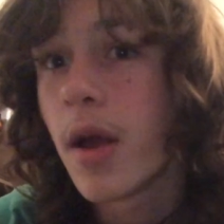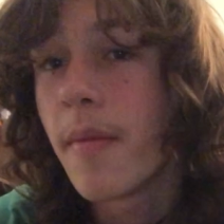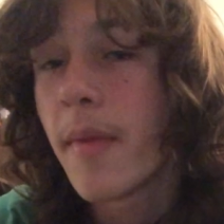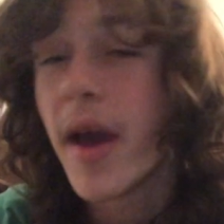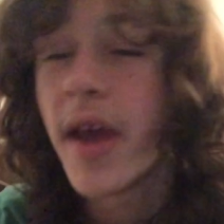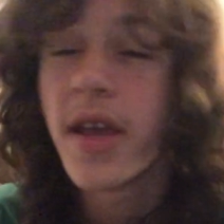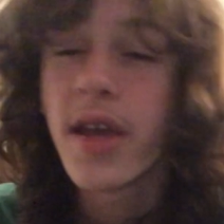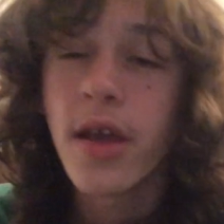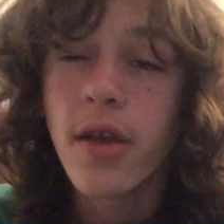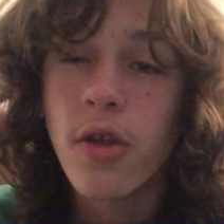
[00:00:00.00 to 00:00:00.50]
I
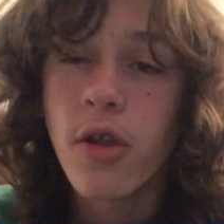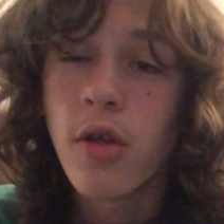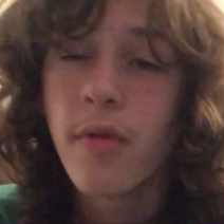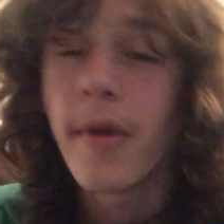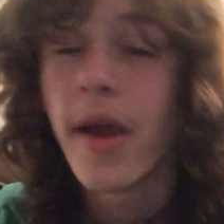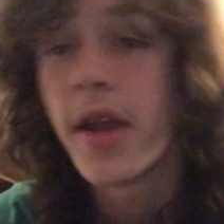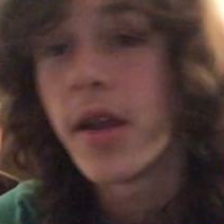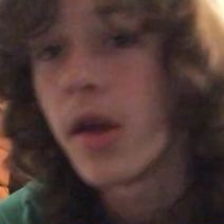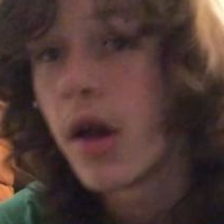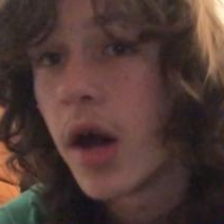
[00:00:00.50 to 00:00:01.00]
might get her, I
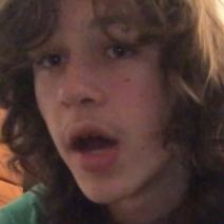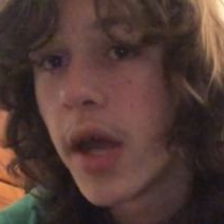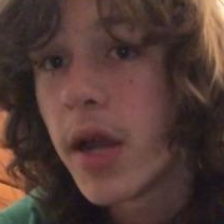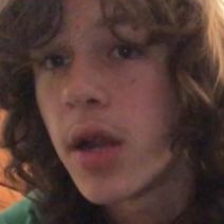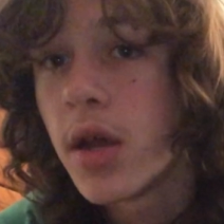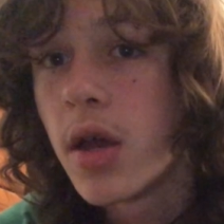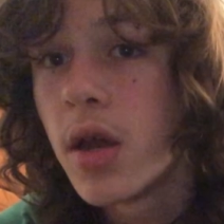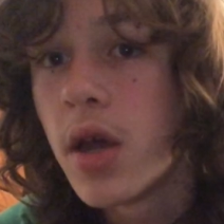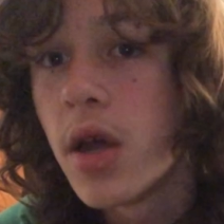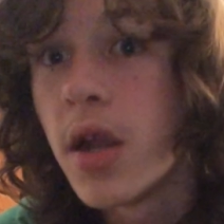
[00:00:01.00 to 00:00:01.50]
might
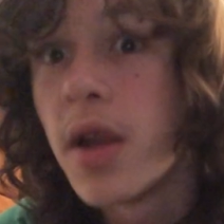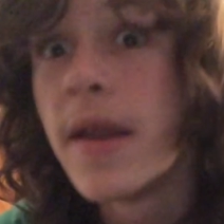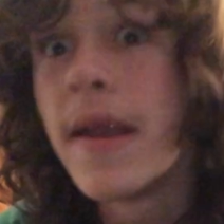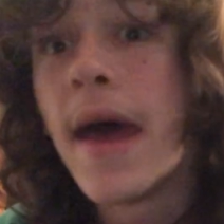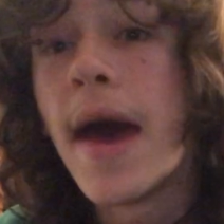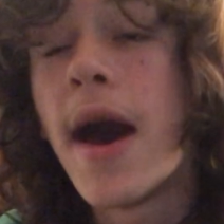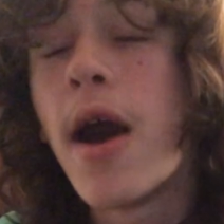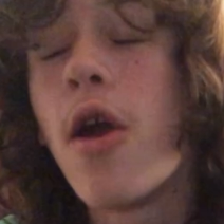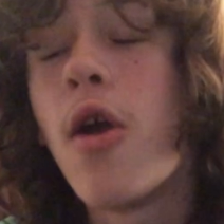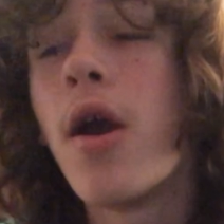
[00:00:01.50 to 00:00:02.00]
not.
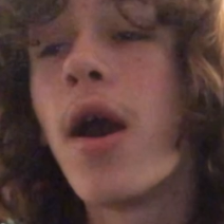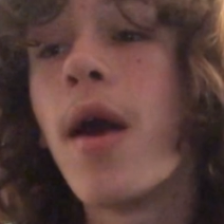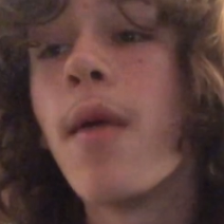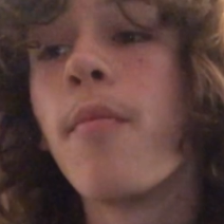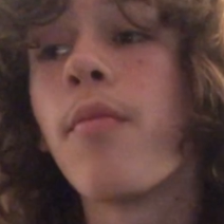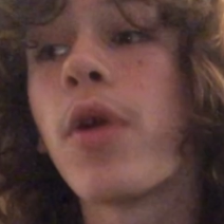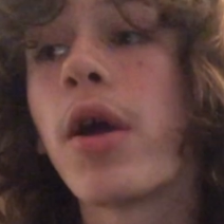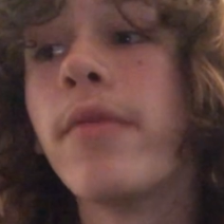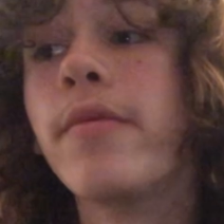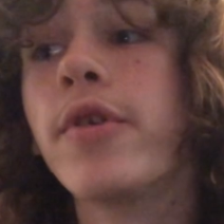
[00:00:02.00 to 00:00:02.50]
Now
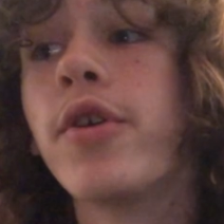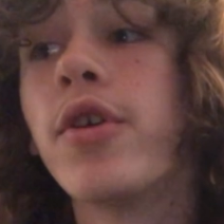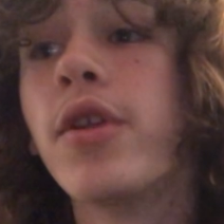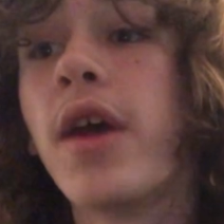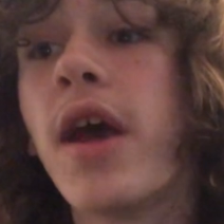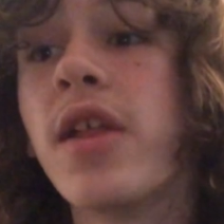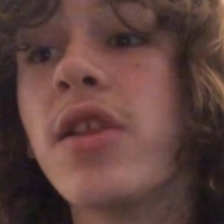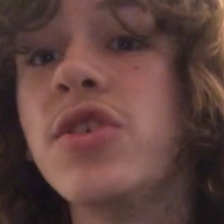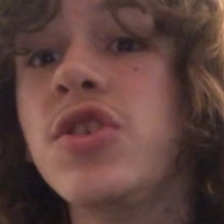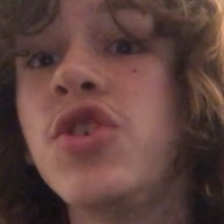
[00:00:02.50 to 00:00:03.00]
I'm probably going to
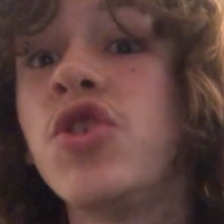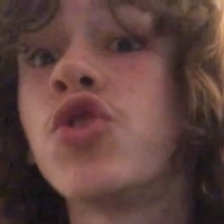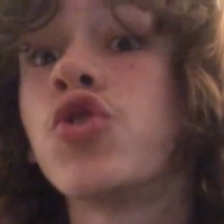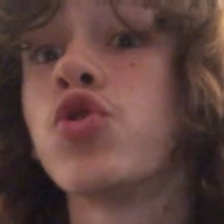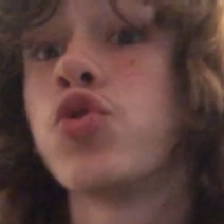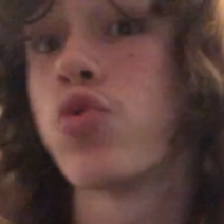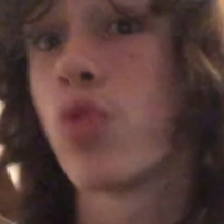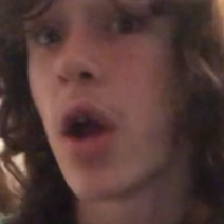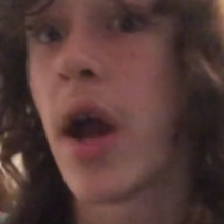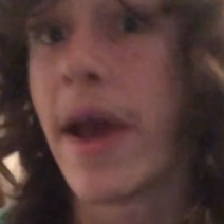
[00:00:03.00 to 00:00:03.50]
at least
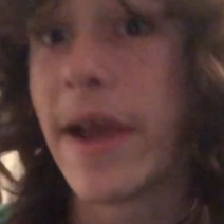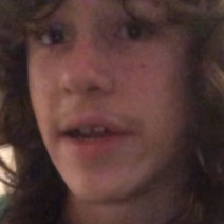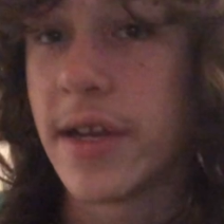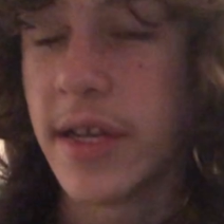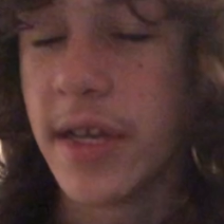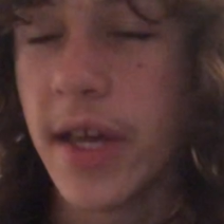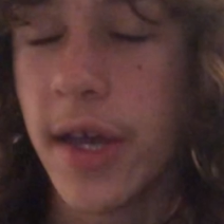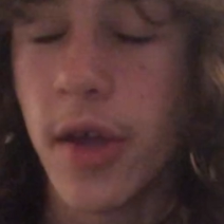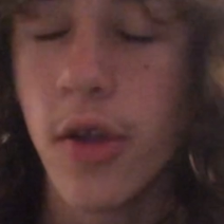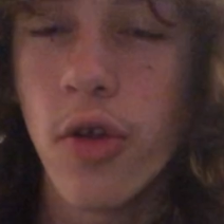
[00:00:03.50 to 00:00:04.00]
try
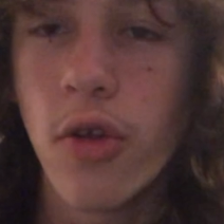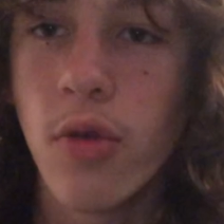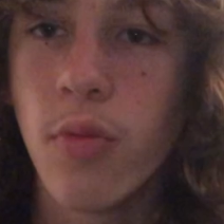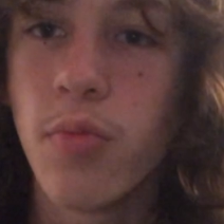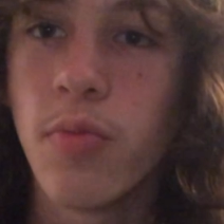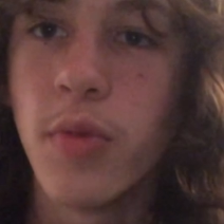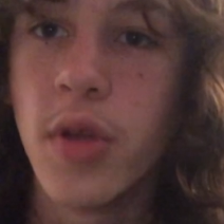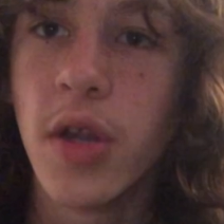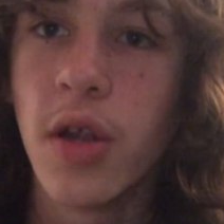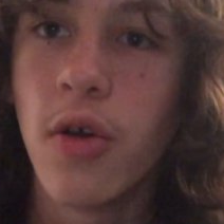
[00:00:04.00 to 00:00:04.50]
to get her,
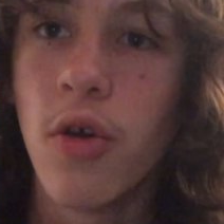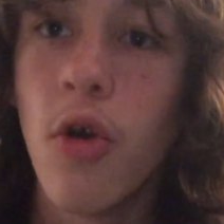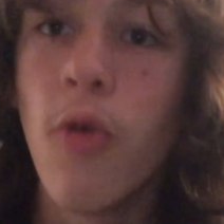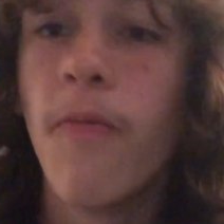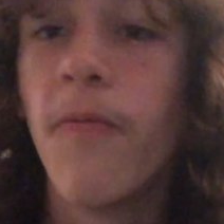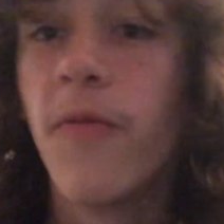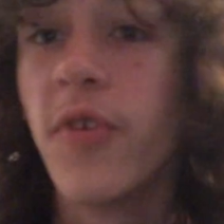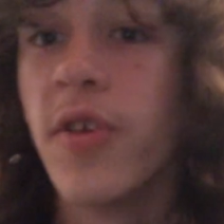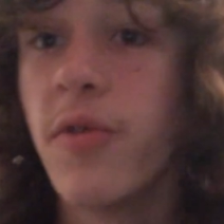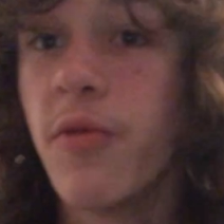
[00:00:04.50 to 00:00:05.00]
you know,
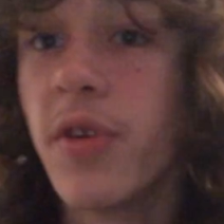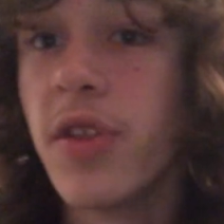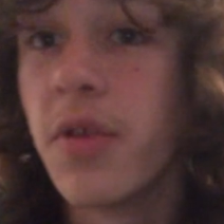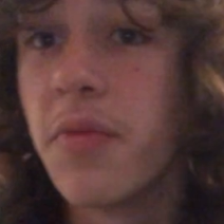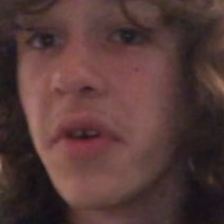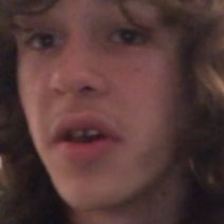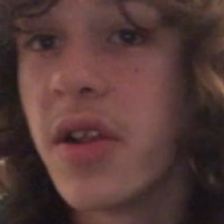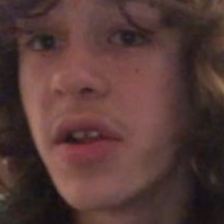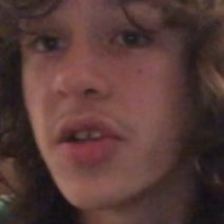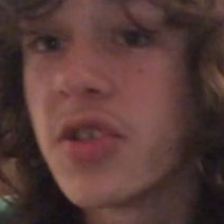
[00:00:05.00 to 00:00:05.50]
hopefully win the
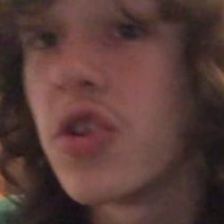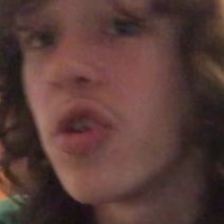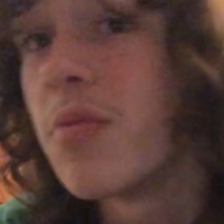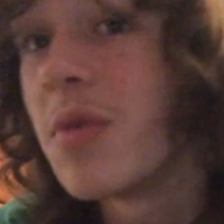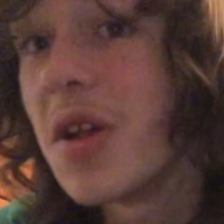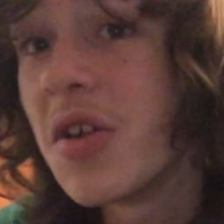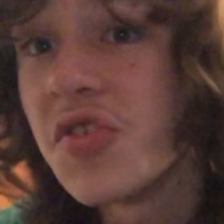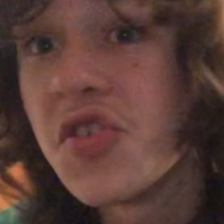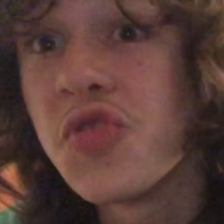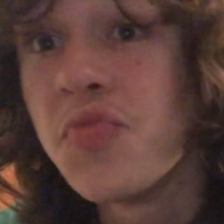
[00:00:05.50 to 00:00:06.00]
bid, because
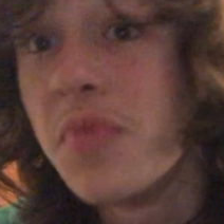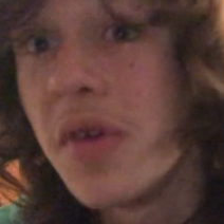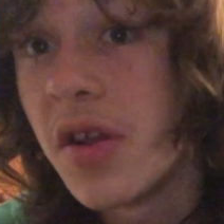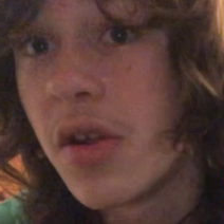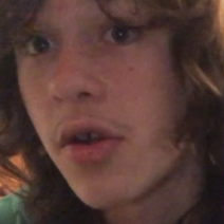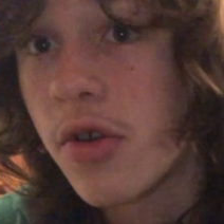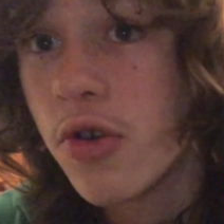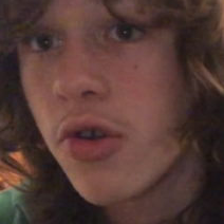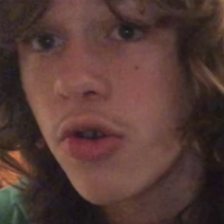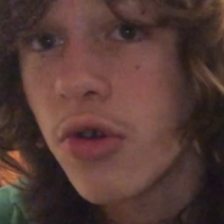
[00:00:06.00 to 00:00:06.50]
nobody else has bid
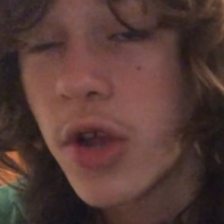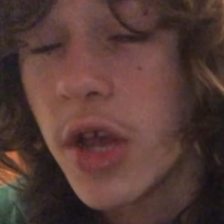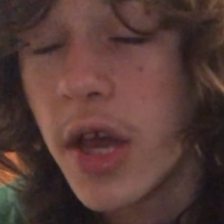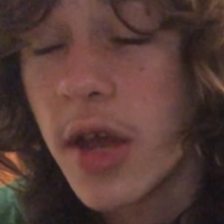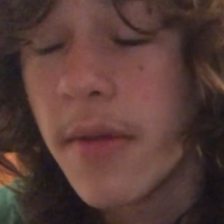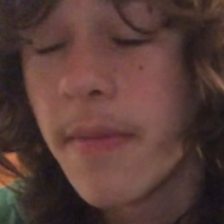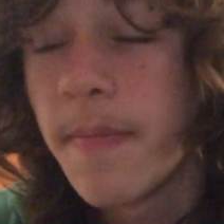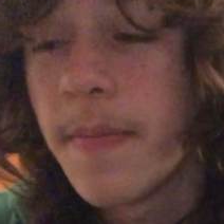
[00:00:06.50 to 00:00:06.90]
on her yet.